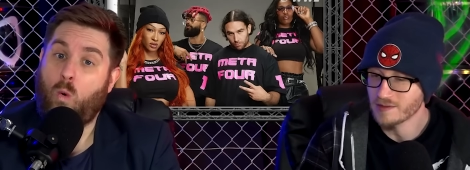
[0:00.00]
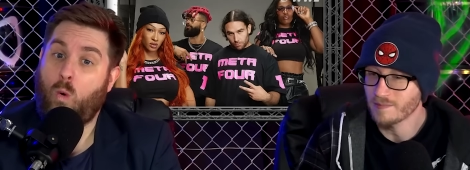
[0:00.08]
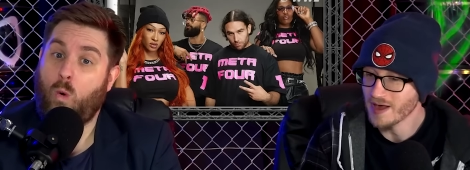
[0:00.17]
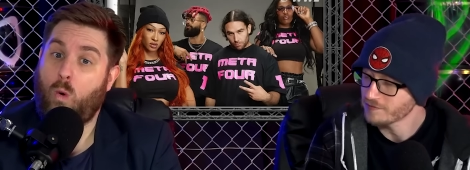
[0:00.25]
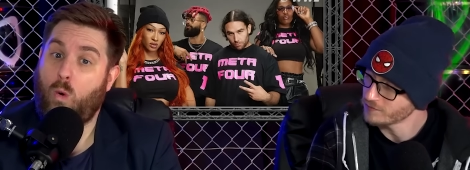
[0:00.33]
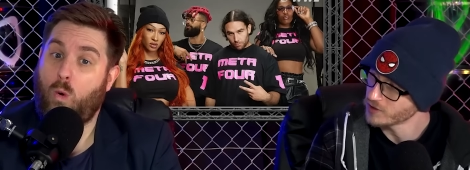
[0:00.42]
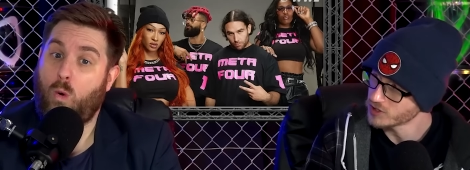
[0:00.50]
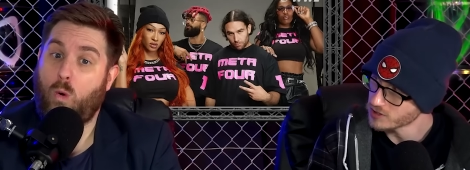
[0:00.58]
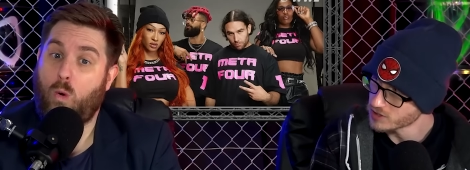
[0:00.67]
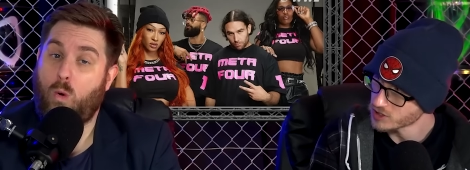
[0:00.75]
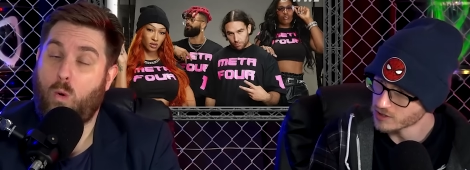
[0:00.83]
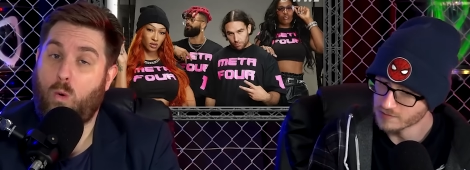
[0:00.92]
Speaker 1: and the Meta-Four
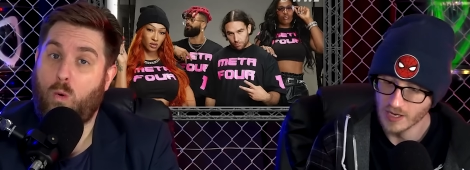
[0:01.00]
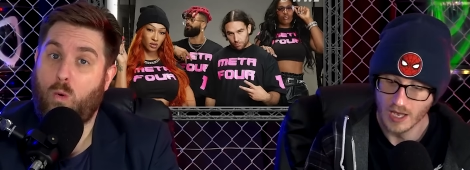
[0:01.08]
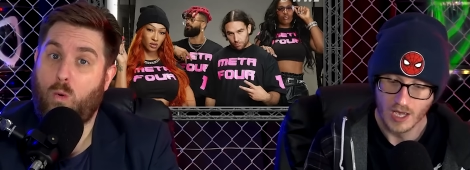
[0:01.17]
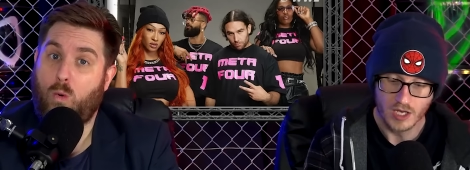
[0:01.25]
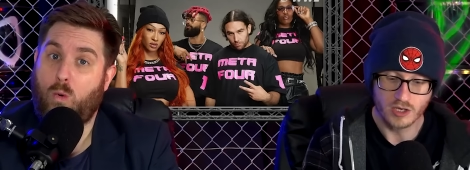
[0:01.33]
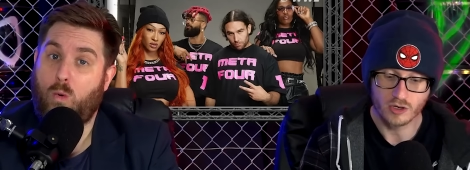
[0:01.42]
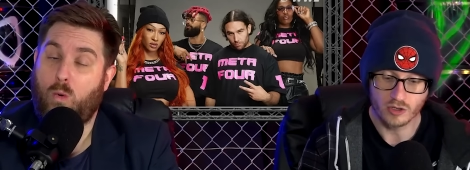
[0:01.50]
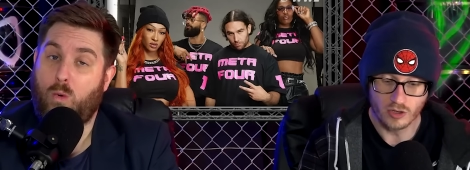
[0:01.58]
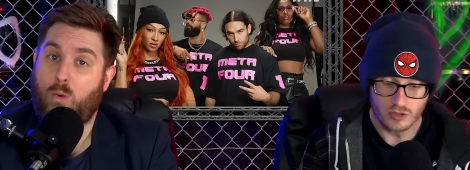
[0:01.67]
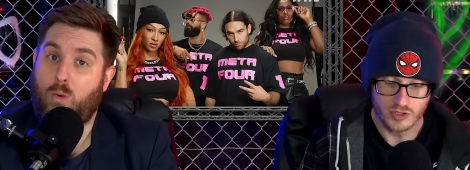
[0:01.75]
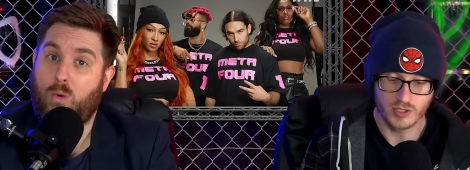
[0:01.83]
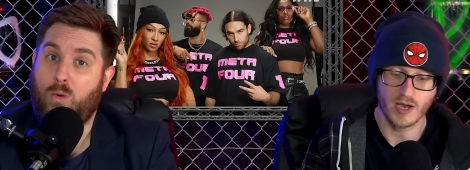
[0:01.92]
do stuff. You
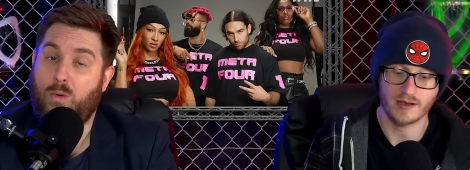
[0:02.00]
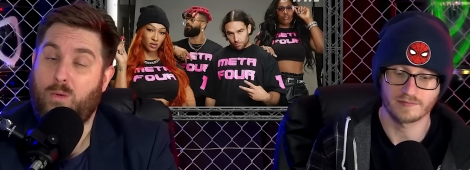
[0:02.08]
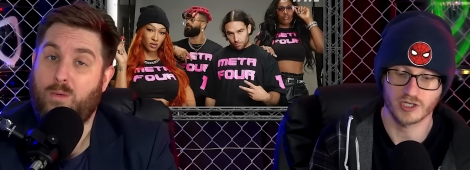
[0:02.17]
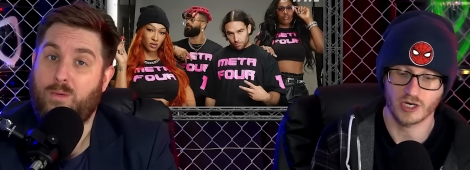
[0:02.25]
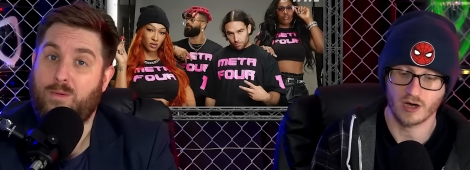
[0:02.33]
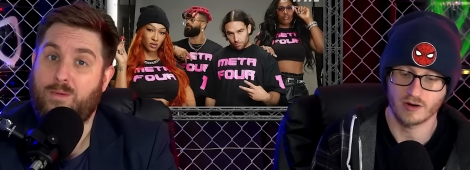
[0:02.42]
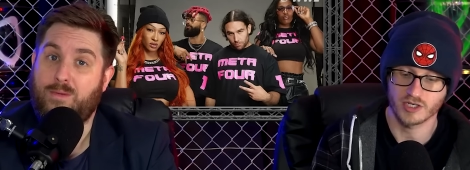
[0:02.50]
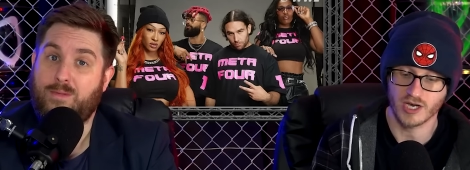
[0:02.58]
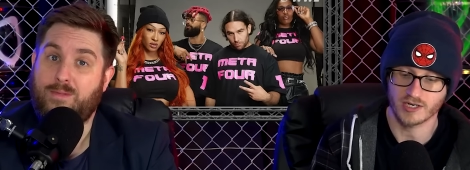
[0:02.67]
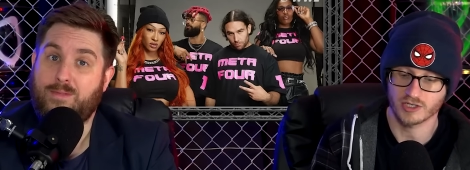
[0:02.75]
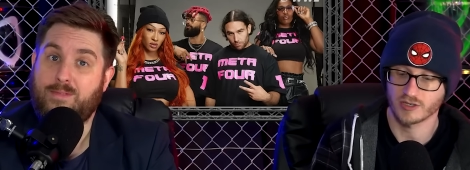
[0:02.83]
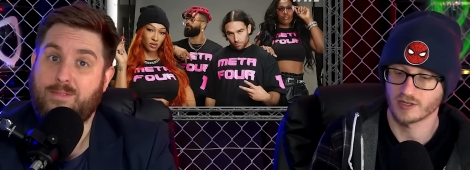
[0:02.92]
could also have Jakara
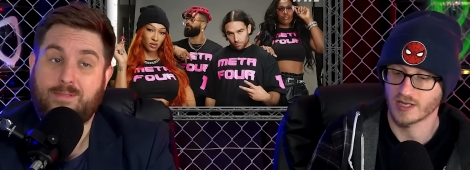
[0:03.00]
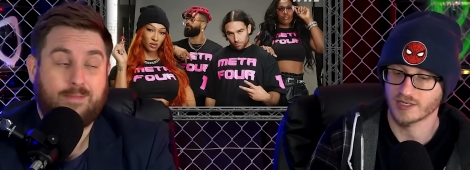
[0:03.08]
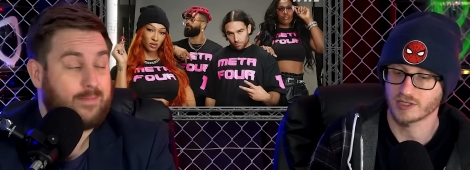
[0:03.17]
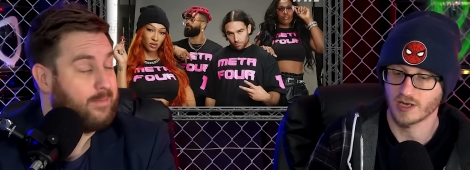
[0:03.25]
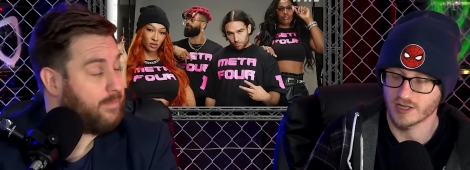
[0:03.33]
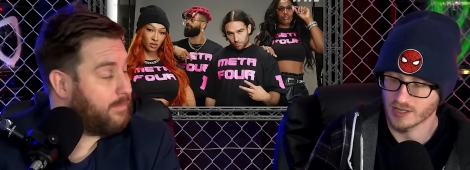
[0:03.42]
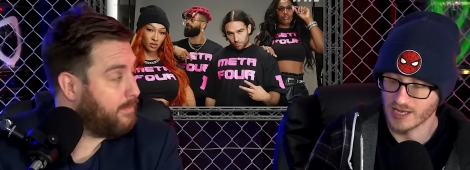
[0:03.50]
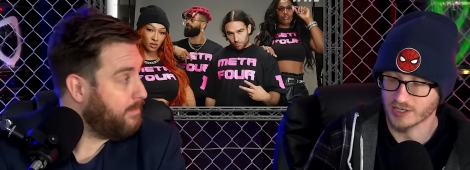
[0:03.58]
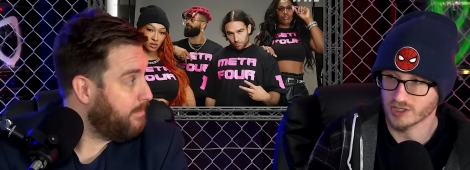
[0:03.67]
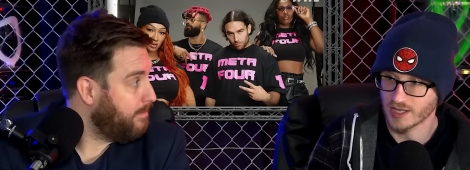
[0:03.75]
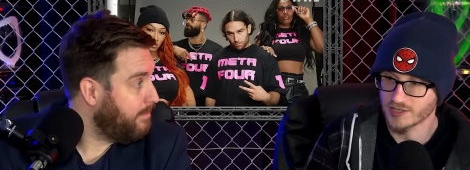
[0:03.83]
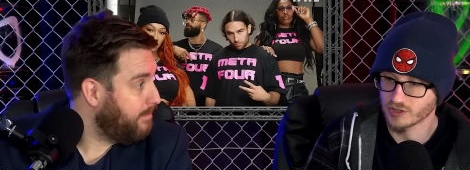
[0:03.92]
Jackson and Lash, and
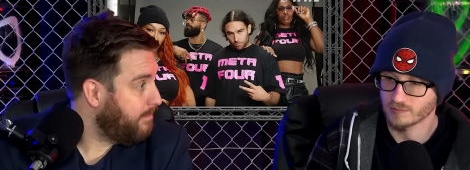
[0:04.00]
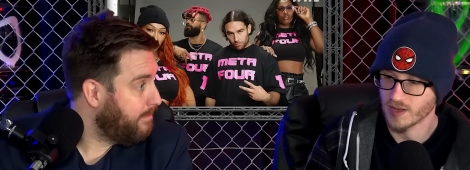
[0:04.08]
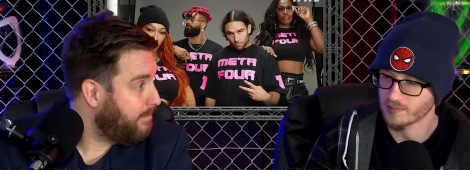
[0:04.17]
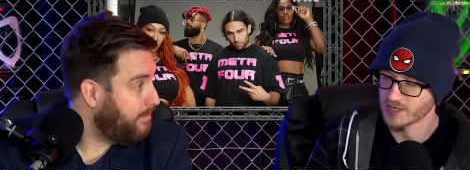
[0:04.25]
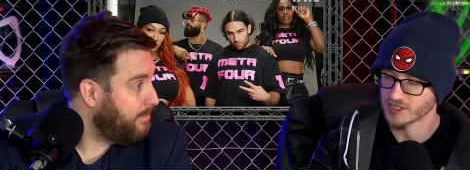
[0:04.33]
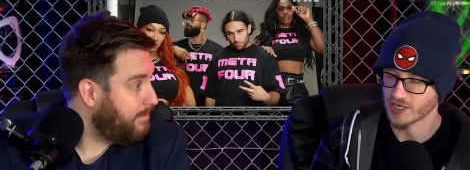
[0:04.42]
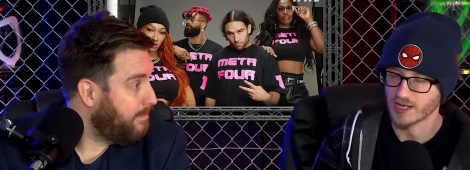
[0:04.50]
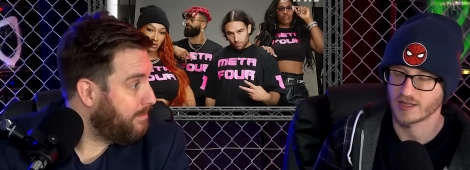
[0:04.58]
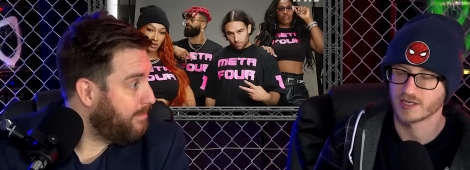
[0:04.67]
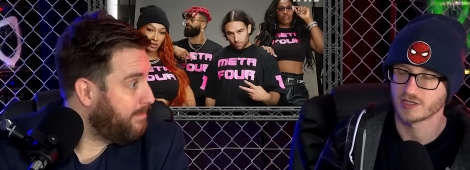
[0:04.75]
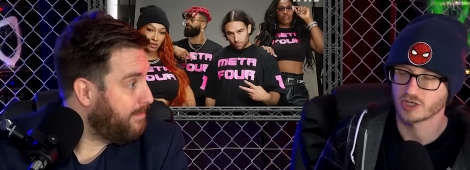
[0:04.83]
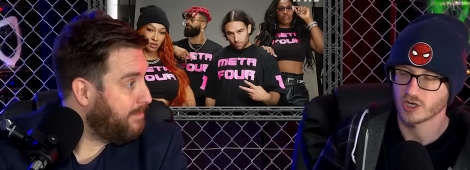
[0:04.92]
Lash Legend maybe
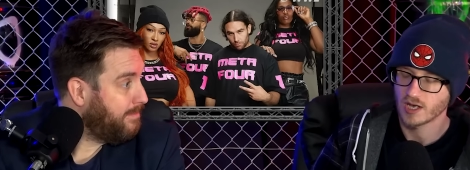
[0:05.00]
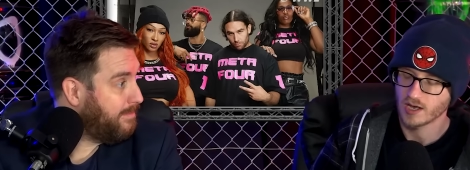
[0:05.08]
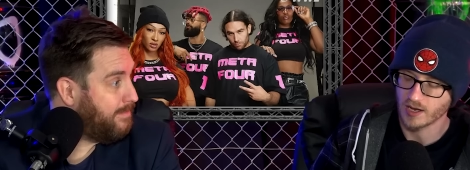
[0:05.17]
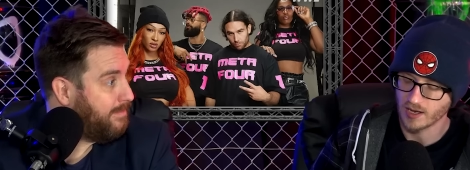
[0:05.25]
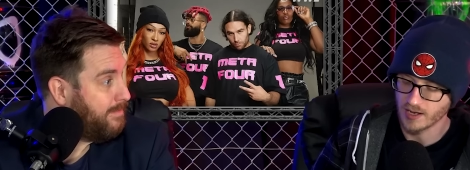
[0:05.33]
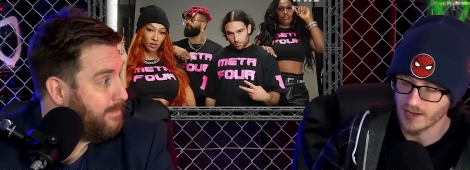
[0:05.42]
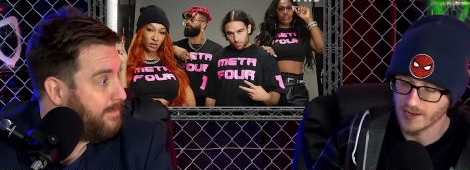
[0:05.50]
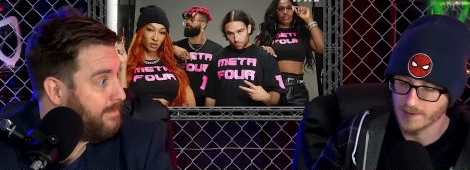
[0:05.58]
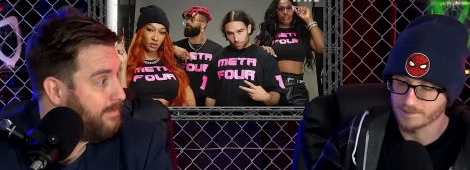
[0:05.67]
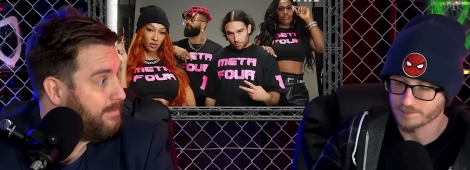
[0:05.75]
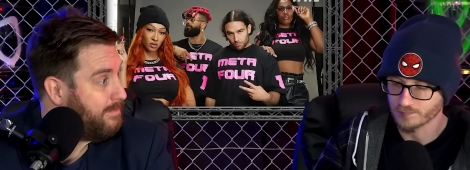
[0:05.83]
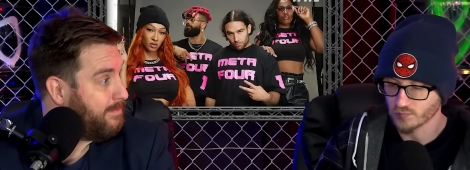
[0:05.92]
challenge.
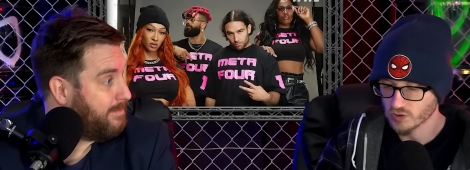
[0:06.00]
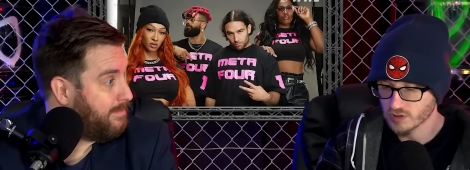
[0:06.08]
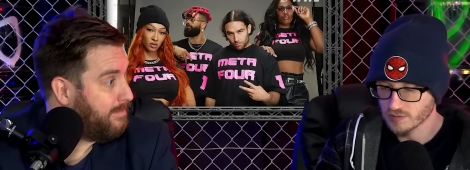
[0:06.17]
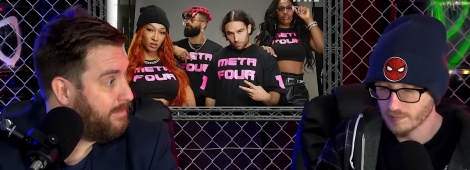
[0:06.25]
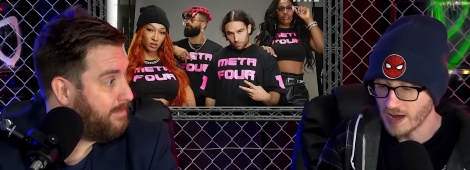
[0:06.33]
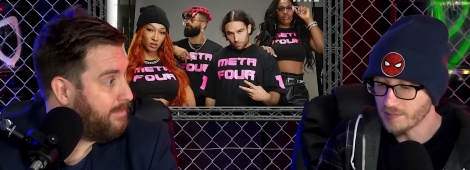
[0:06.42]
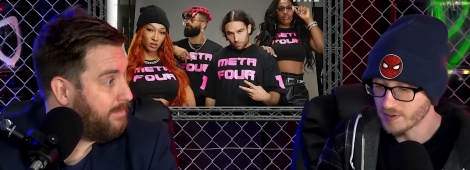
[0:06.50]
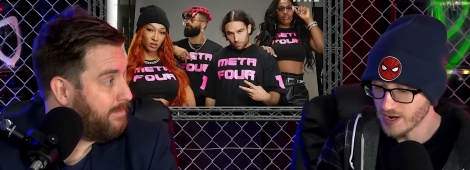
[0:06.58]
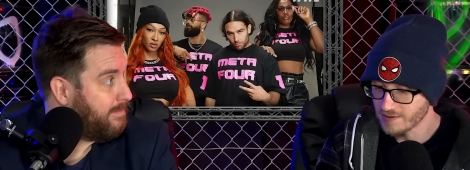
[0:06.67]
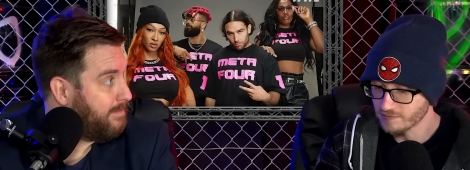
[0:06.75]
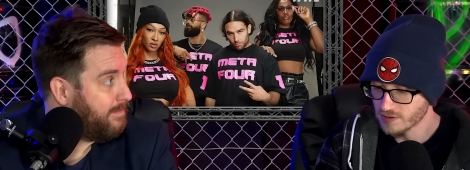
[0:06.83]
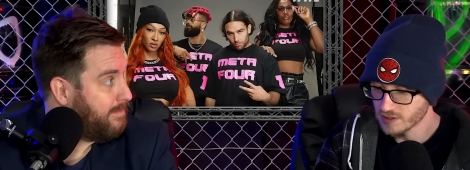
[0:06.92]
Um, Piper
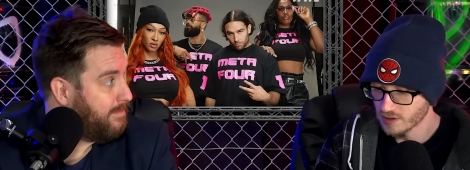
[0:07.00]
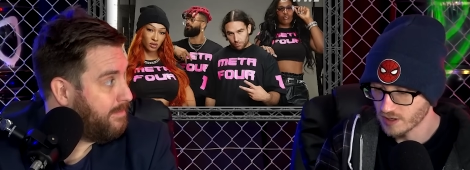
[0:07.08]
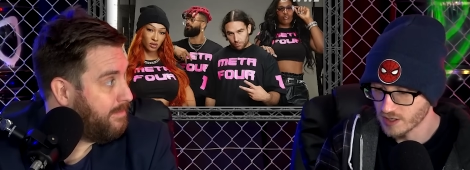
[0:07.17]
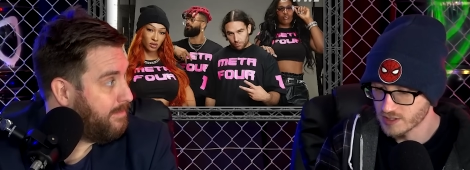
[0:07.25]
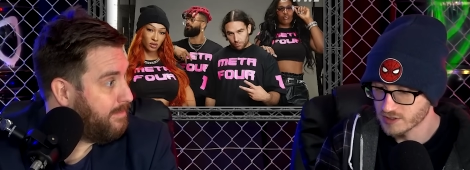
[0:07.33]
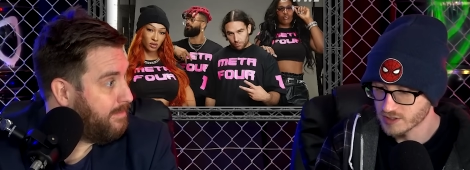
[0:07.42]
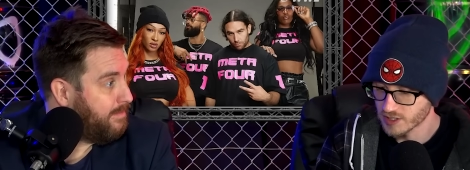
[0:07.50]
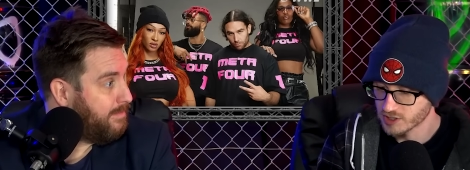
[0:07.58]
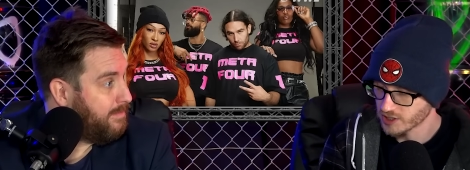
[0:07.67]
Niven and uh,